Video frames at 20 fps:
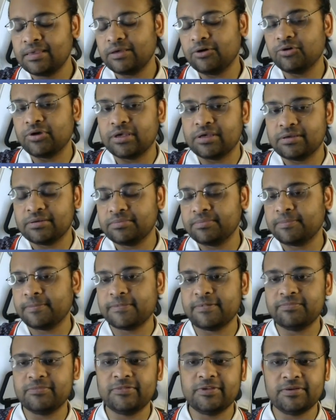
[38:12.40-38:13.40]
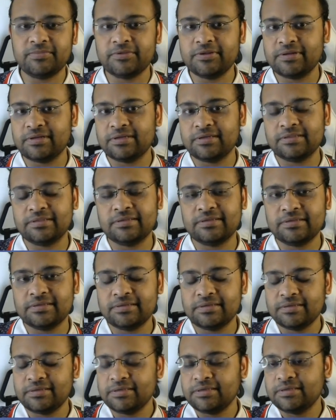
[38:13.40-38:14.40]
okay, something like
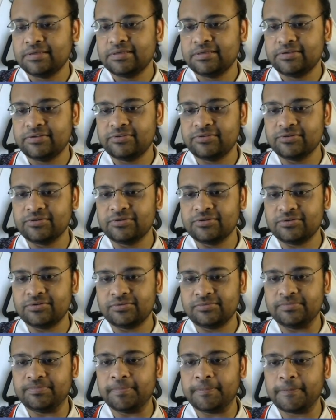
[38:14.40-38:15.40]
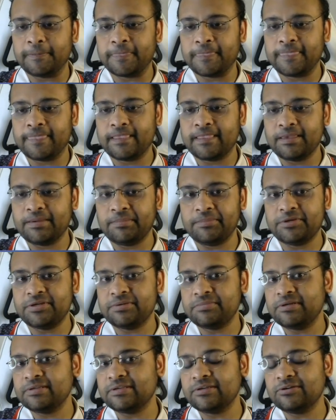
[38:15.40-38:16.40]
this. So
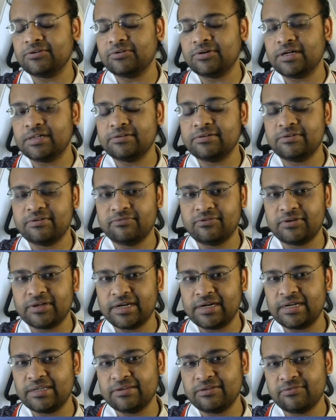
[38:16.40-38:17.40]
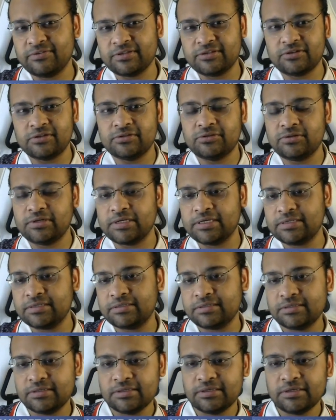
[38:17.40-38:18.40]
bishop d7 Carlsen went for knight d7, which is also
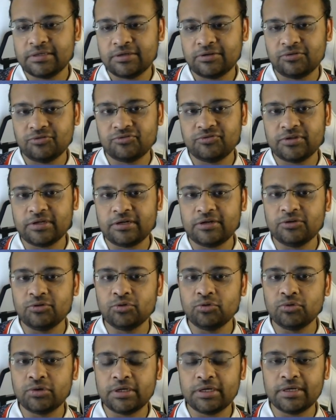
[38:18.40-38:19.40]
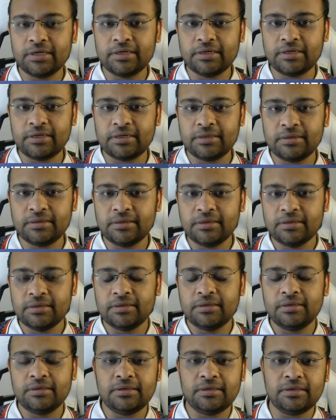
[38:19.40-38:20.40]
nice. Rook c2, rook 8,
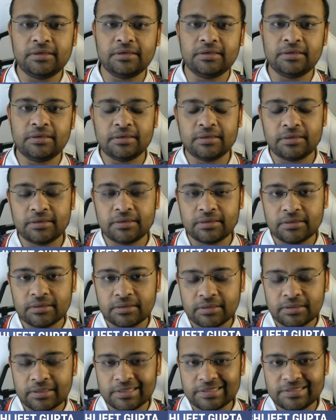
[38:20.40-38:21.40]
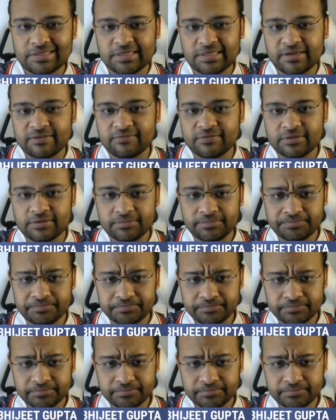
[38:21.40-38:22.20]
king h7.